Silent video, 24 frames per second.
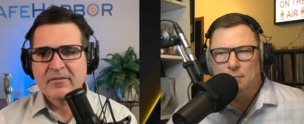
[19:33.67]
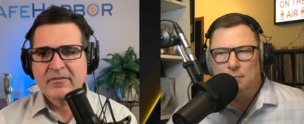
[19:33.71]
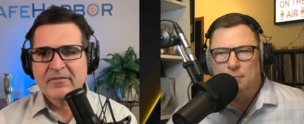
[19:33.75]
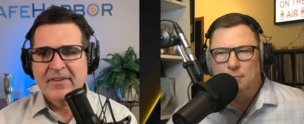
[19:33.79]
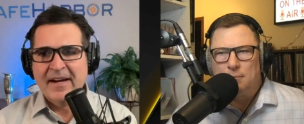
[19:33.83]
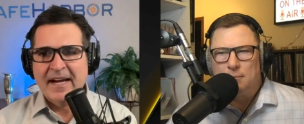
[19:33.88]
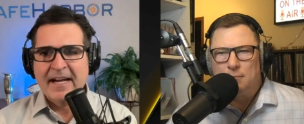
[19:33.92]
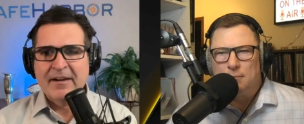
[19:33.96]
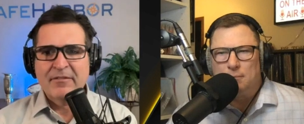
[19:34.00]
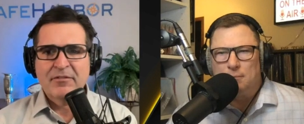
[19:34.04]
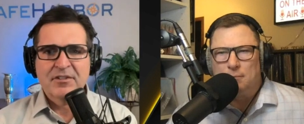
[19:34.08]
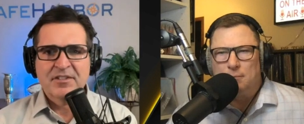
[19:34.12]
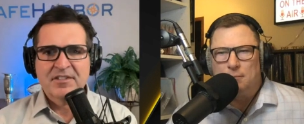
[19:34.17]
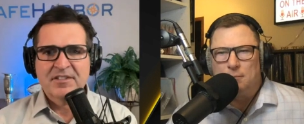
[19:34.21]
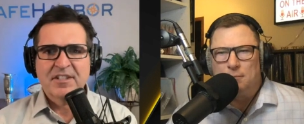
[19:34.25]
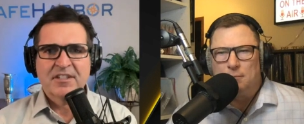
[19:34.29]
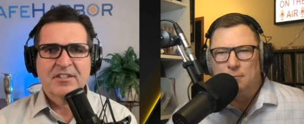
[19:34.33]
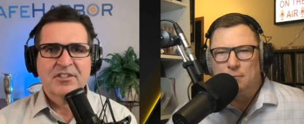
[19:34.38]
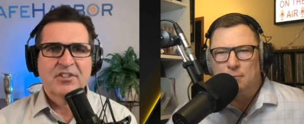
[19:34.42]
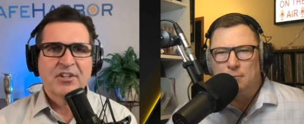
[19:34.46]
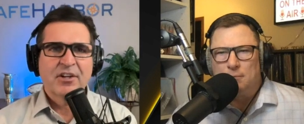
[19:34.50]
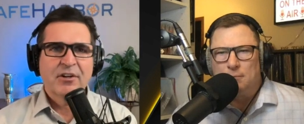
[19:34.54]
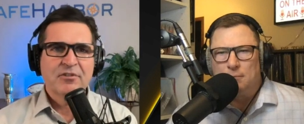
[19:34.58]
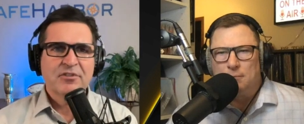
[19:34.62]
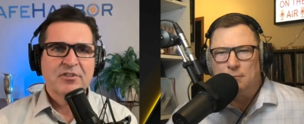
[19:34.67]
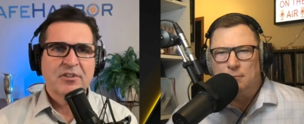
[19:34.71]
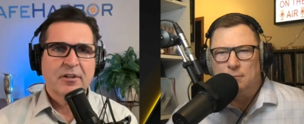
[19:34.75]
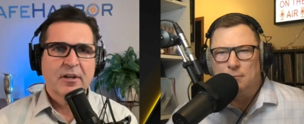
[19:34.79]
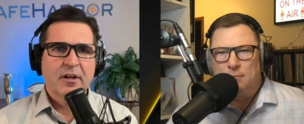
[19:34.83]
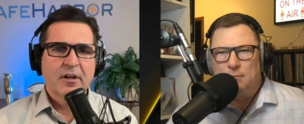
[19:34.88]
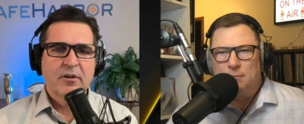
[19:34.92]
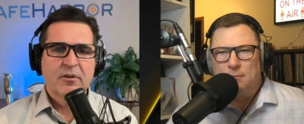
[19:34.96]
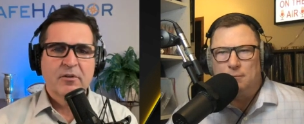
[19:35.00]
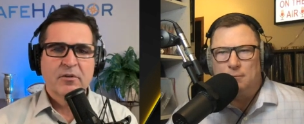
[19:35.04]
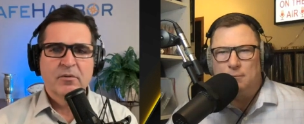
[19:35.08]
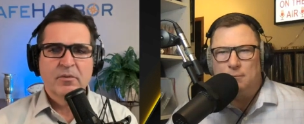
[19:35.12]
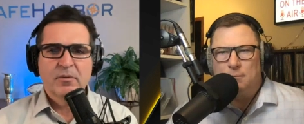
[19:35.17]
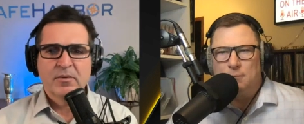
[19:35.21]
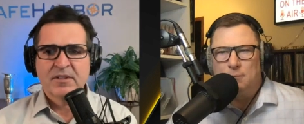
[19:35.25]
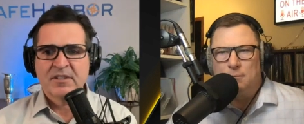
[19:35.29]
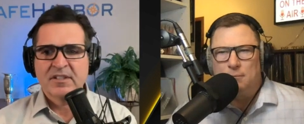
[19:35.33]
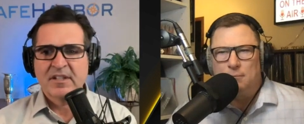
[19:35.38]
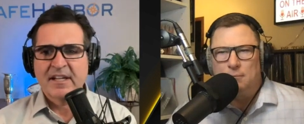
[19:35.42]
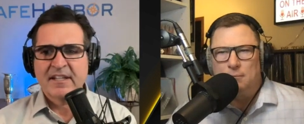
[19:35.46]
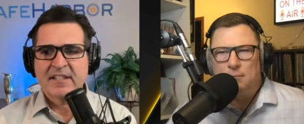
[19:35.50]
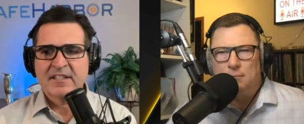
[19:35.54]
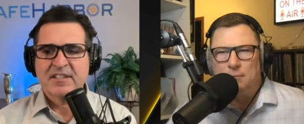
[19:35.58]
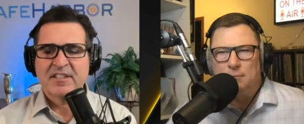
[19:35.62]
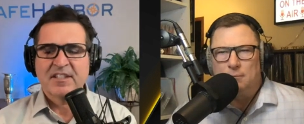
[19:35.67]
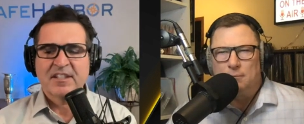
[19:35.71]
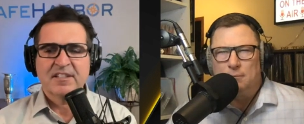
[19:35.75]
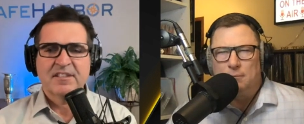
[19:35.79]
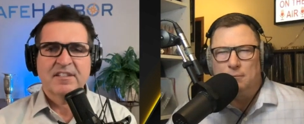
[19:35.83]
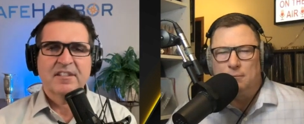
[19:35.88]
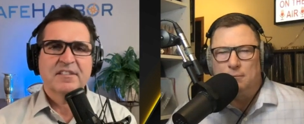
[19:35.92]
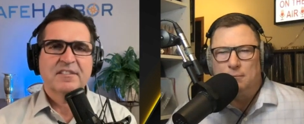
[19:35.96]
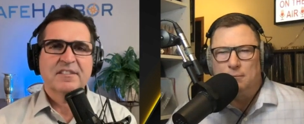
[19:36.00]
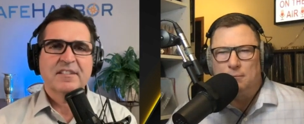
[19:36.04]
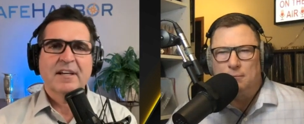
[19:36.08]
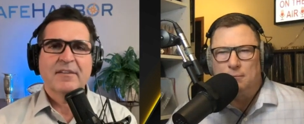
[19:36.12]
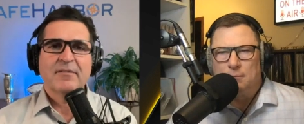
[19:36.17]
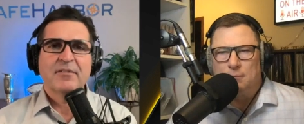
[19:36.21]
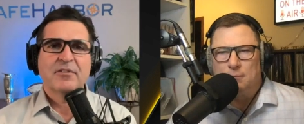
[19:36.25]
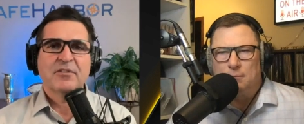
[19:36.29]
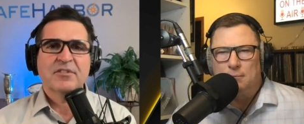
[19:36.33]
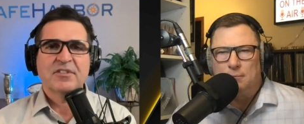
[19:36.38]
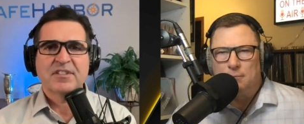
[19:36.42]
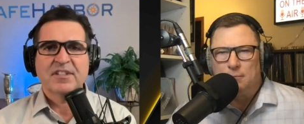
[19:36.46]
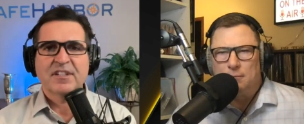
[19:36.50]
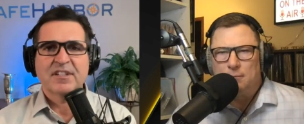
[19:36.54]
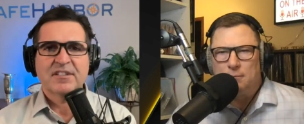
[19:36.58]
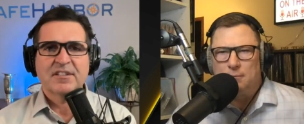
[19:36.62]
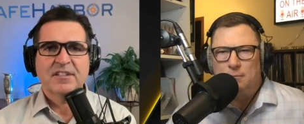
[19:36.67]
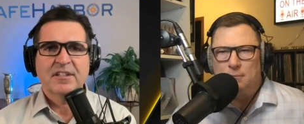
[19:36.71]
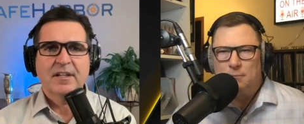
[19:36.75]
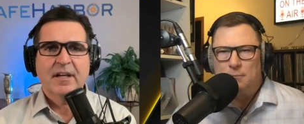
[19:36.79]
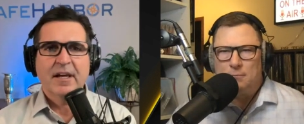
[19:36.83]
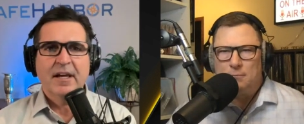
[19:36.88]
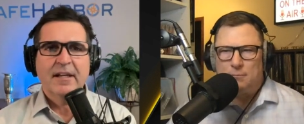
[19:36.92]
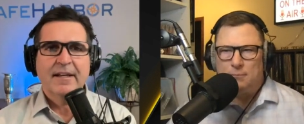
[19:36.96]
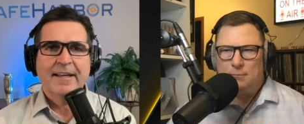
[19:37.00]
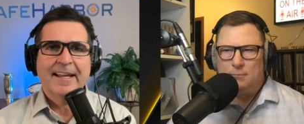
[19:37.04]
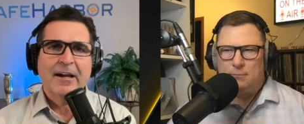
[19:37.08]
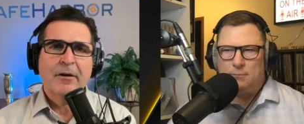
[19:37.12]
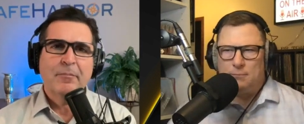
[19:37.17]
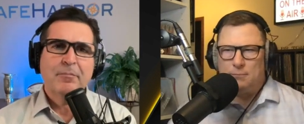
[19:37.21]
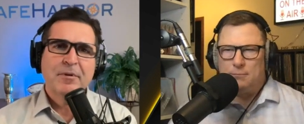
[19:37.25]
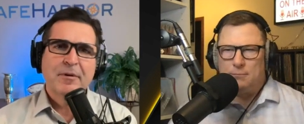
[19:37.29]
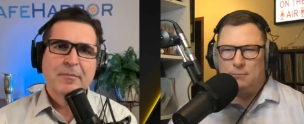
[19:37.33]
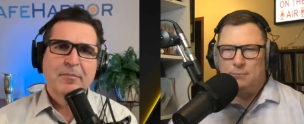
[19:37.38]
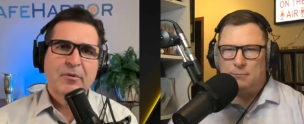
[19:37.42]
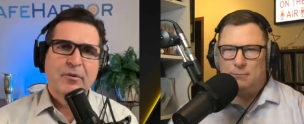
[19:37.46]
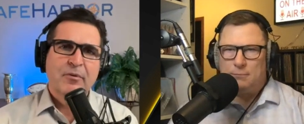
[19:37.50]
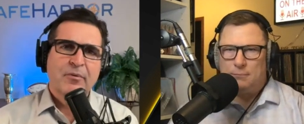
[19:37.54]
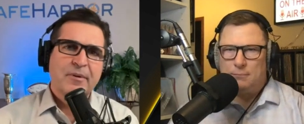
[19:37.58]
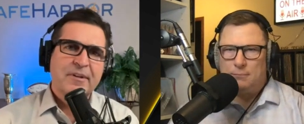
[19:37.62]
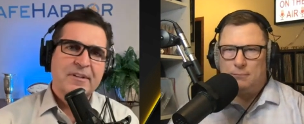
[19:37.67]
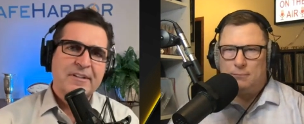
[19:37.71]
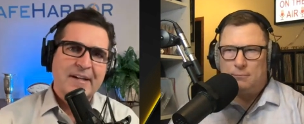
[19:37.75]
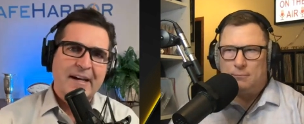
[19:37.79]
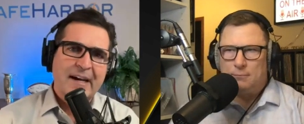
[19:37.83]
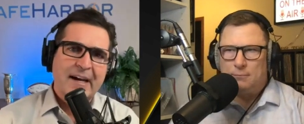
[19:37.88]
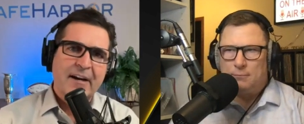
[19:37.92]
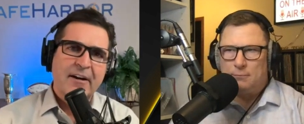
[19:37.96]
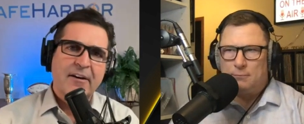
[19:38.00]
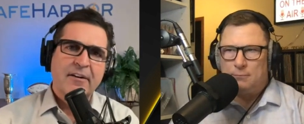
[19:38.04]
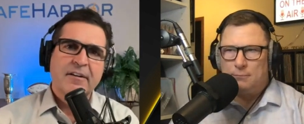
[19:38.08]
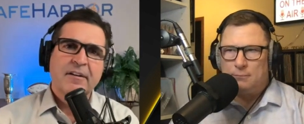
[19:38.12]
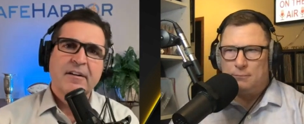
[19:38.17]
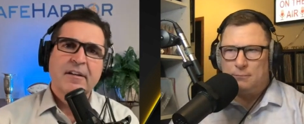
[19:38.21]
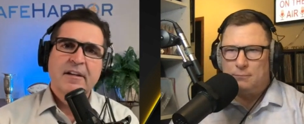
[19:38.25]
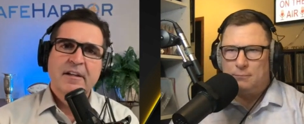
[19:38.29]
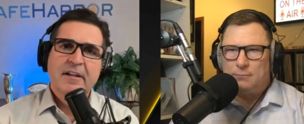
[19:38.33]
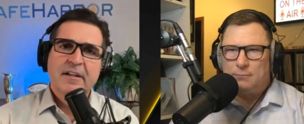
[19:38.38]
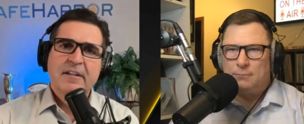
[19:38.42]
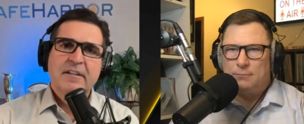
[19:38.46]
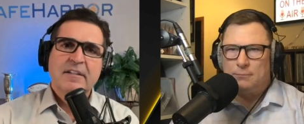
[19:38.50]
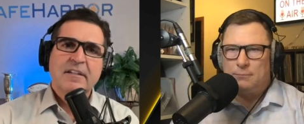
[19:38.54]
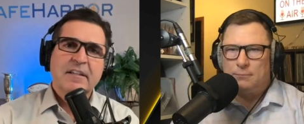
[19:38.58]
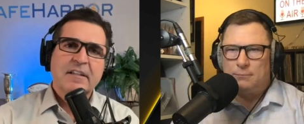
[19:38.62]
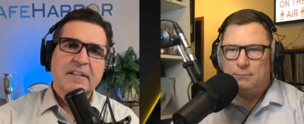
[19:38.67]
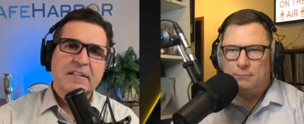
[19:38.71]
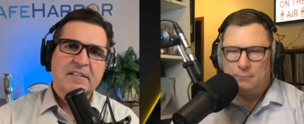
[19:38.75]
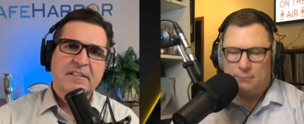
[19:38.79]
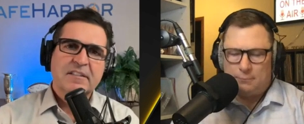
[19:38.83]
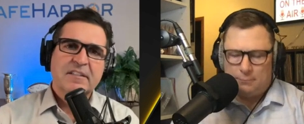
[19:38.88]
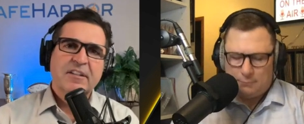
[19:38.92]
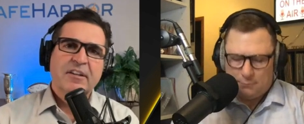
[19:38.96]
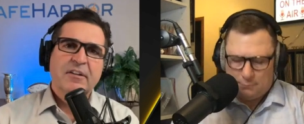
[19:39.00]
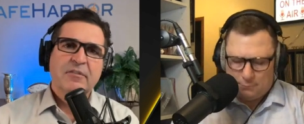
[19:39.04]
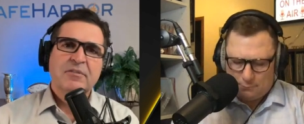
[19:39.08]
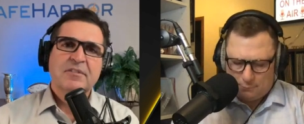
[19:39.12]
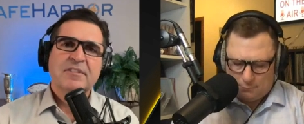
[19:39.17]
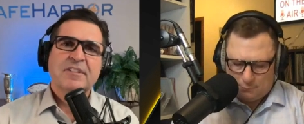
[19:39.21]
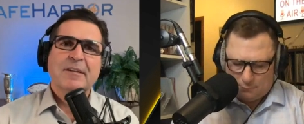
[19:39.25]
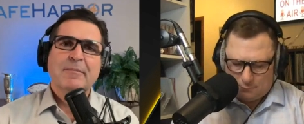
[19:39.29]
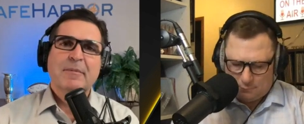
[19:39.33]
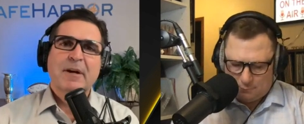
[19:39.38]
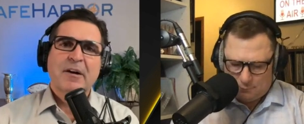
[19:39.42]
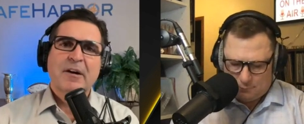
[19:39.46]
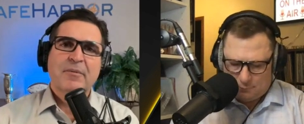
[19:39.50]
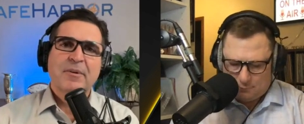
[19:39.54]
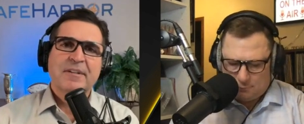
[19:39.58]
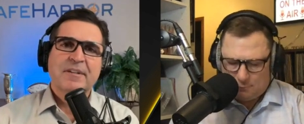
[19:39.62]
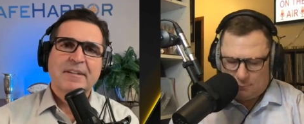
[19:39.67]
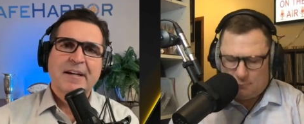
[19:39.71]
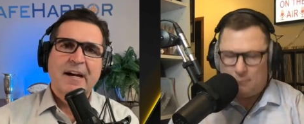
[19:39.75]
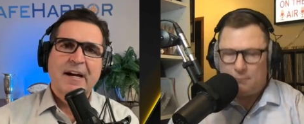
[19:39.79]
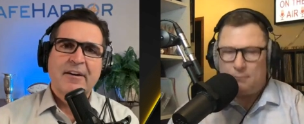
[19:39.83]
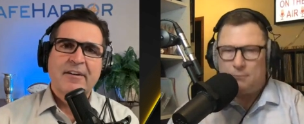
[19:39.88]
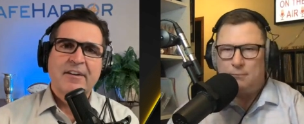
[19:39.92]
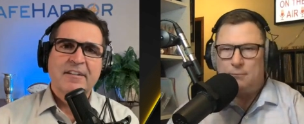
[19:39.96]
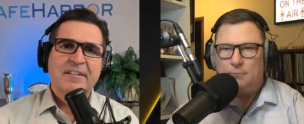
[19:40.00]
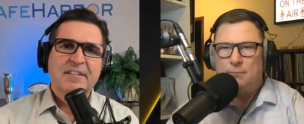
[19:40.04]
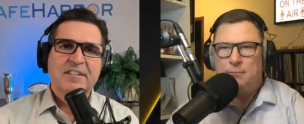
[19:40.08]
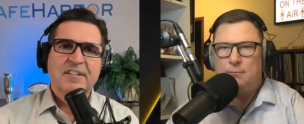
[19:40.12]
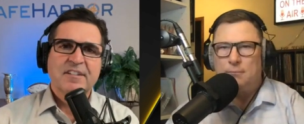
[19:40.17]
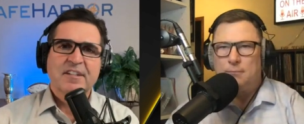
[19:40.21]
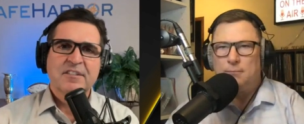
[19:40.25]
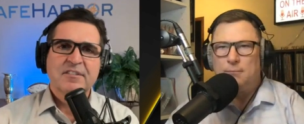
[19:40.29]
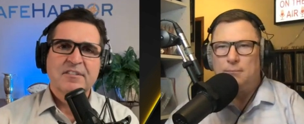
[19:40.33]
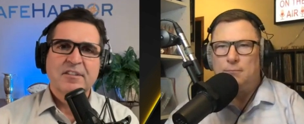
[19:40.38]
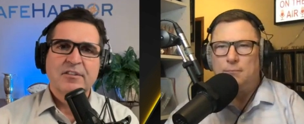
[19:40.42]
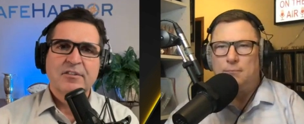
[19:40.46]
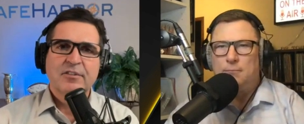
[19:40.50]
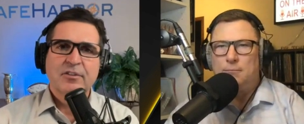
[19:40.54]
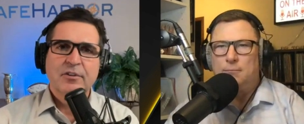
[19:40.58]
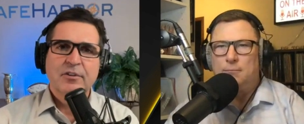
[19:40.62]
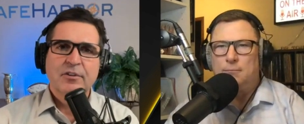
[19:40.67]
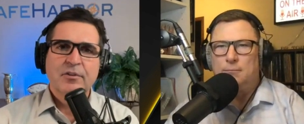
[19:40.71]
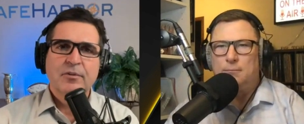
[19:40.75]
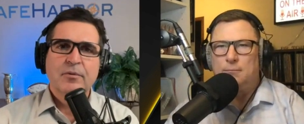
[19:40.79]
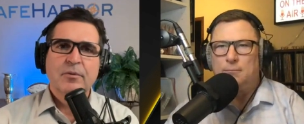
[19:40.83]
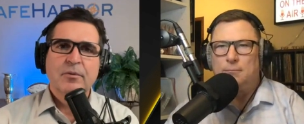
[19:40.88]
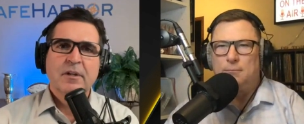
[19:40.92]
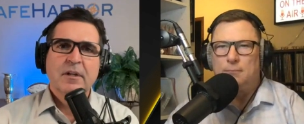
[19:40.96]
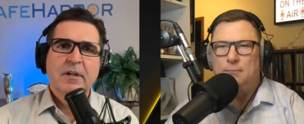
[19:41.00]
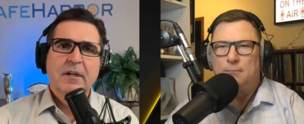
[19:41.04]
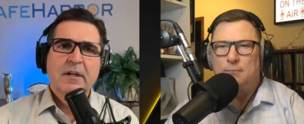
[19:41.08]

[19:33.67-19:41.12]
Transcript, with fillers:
Speaker 1: five or six years ago it was like sixty-seven or sixty-eight. Now people are retiring, it's, you know, semi-retired at sixty-two.